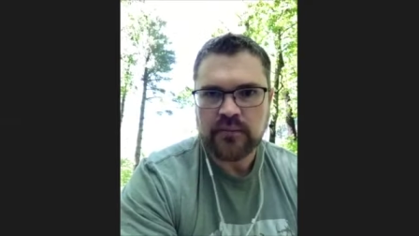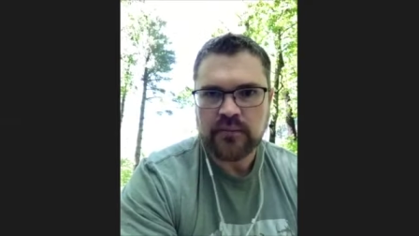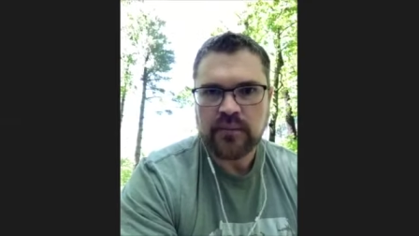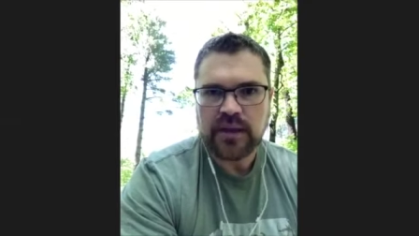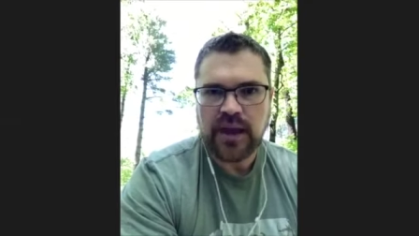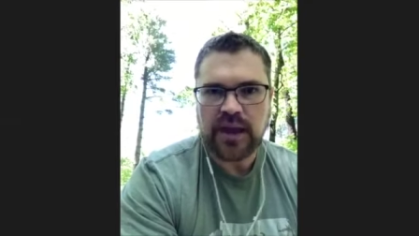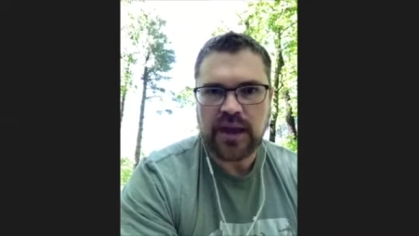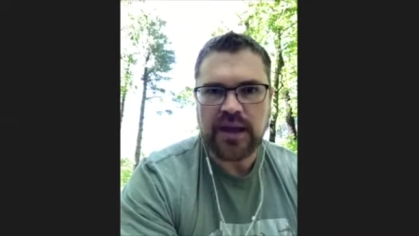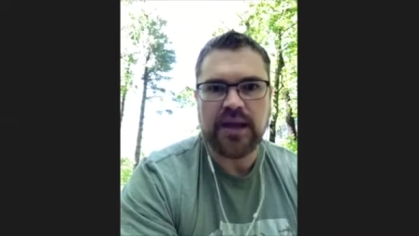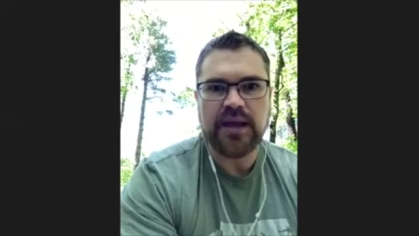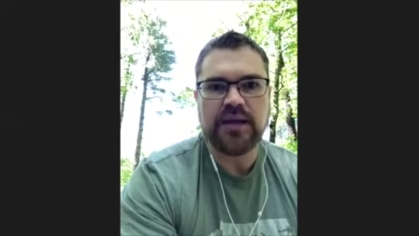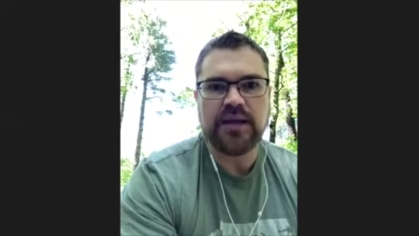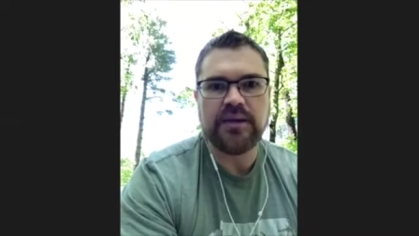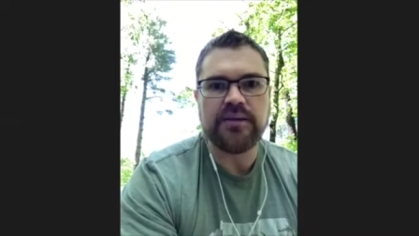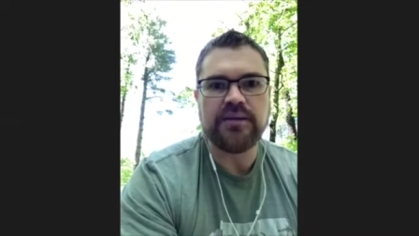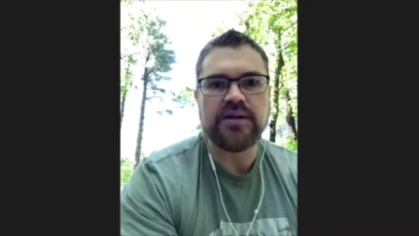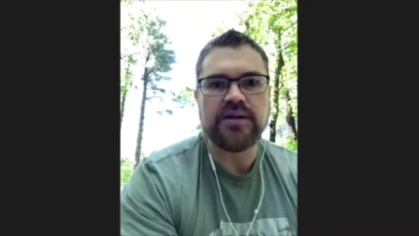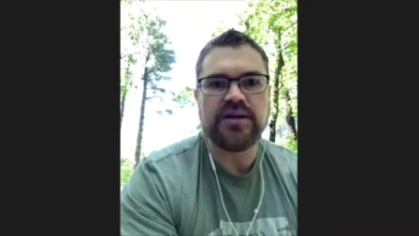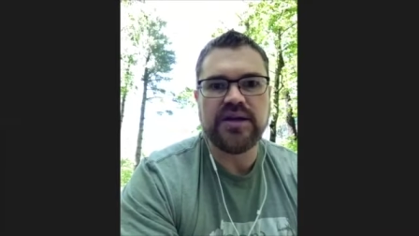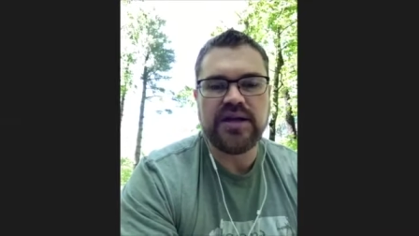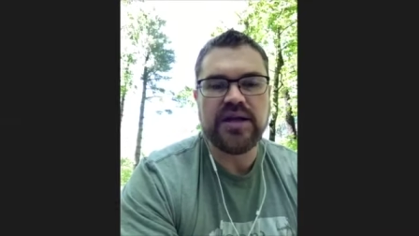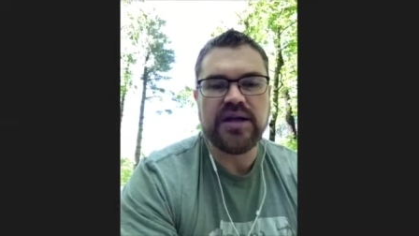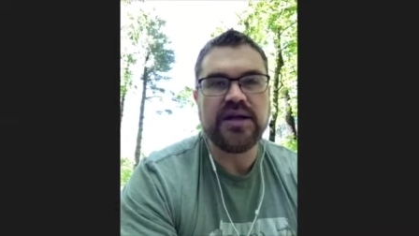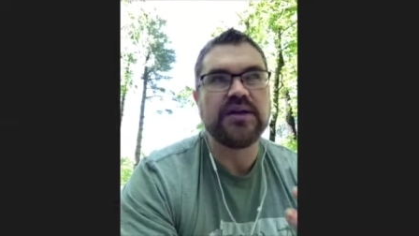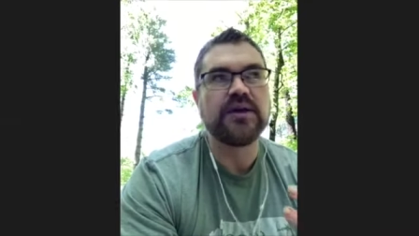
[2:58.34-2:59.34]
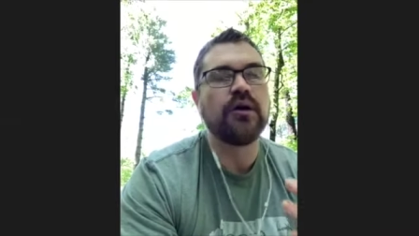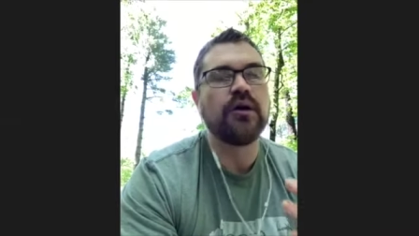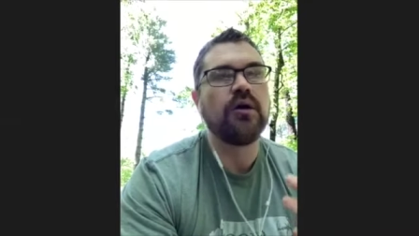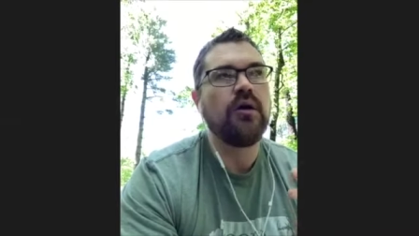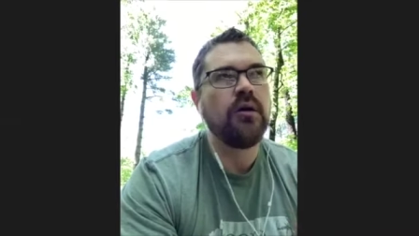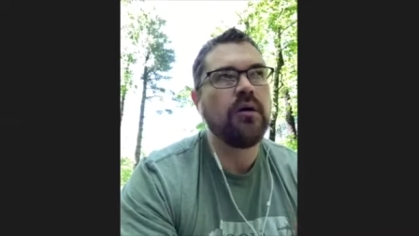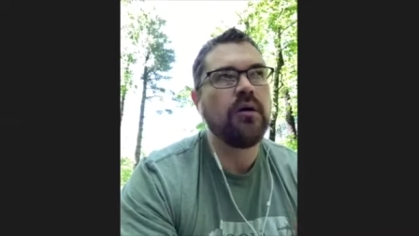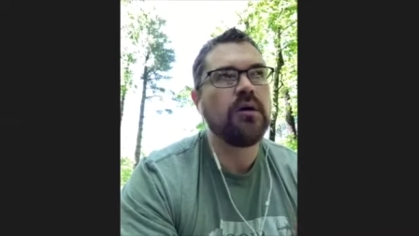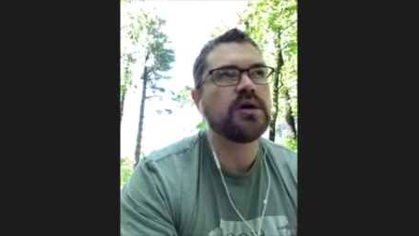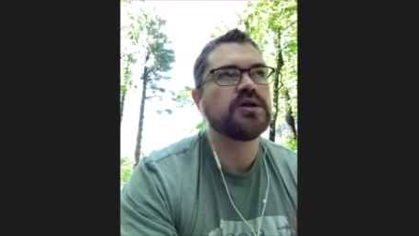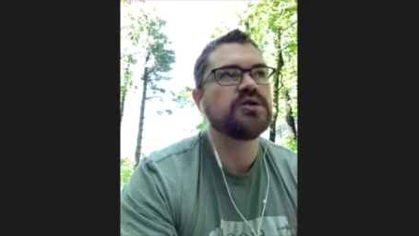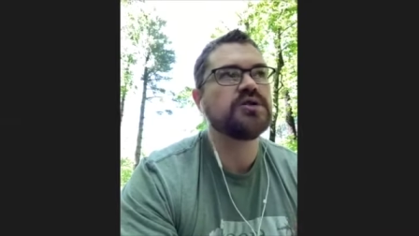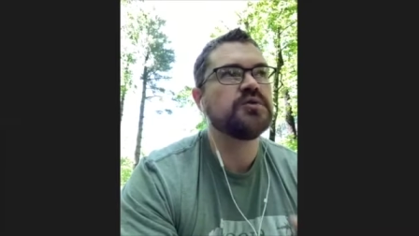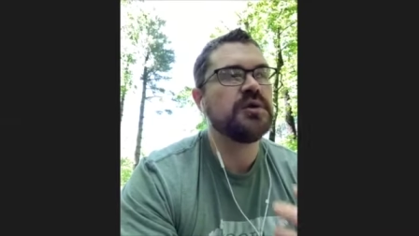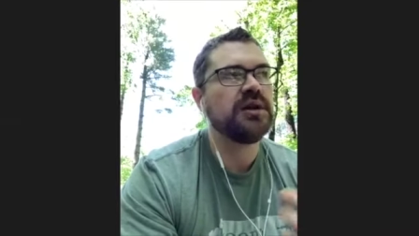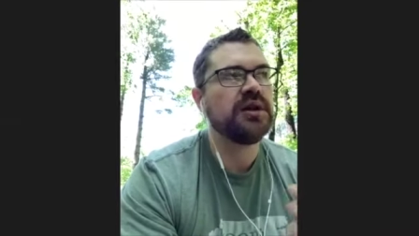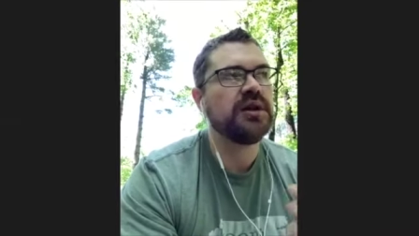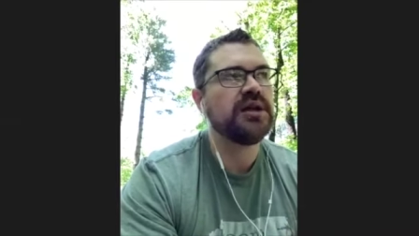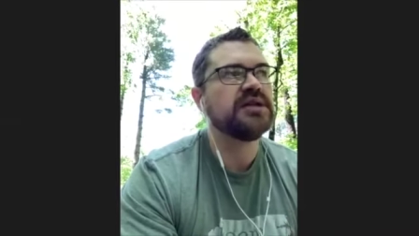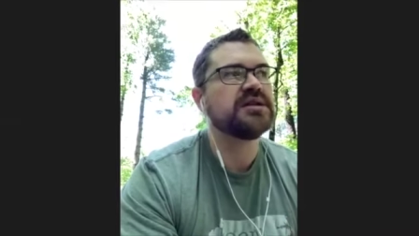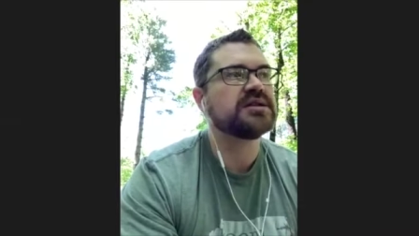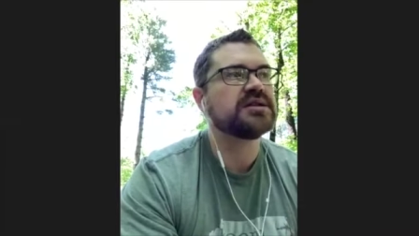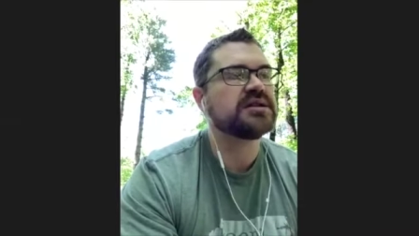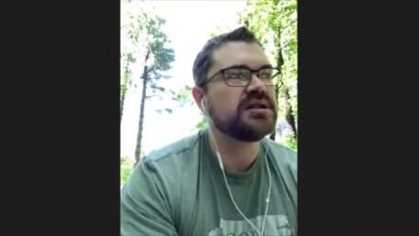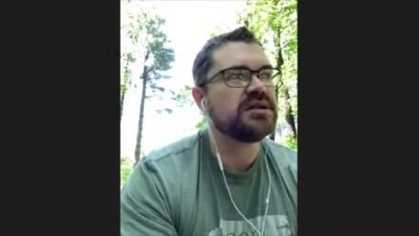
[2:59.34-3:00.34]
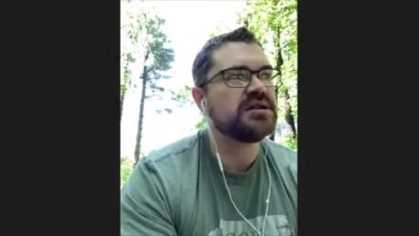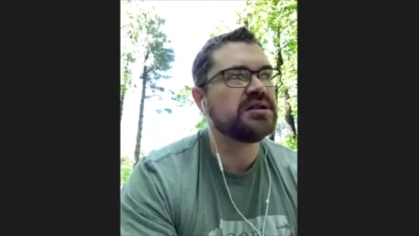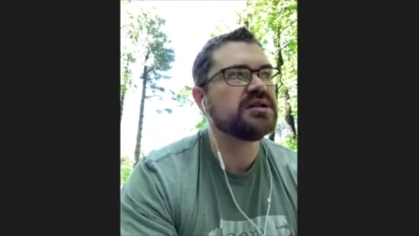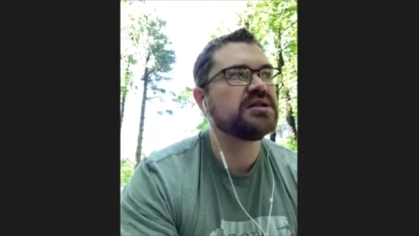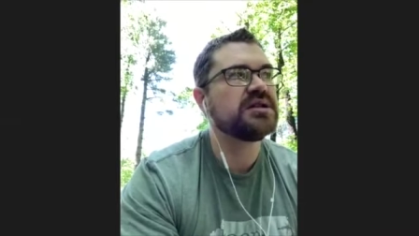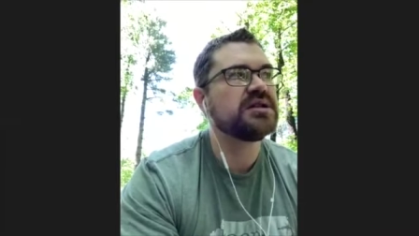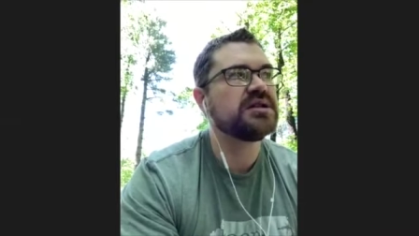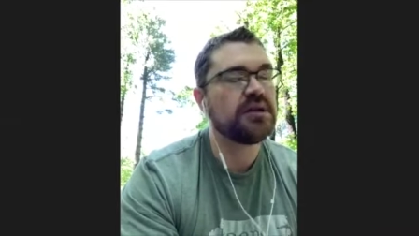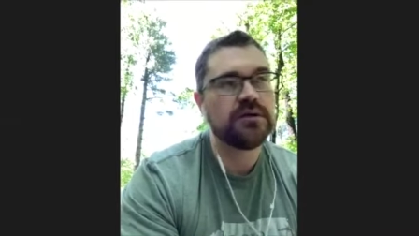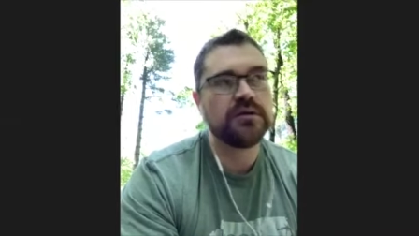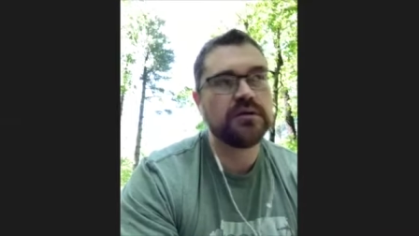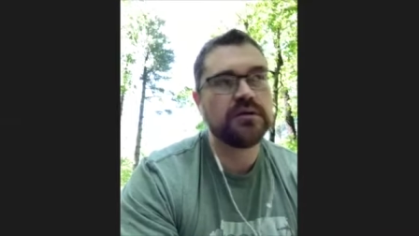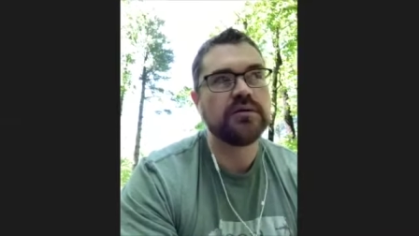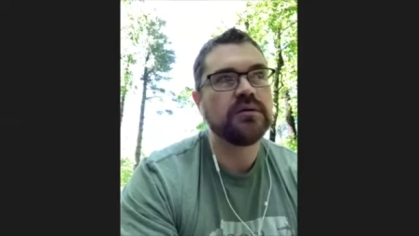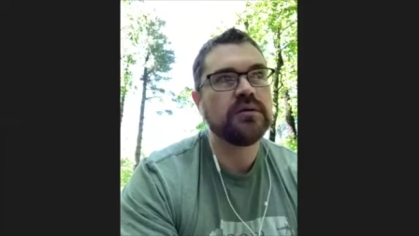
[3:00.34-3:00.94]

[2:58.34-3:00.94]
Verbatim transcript: and getting their heart to at least consider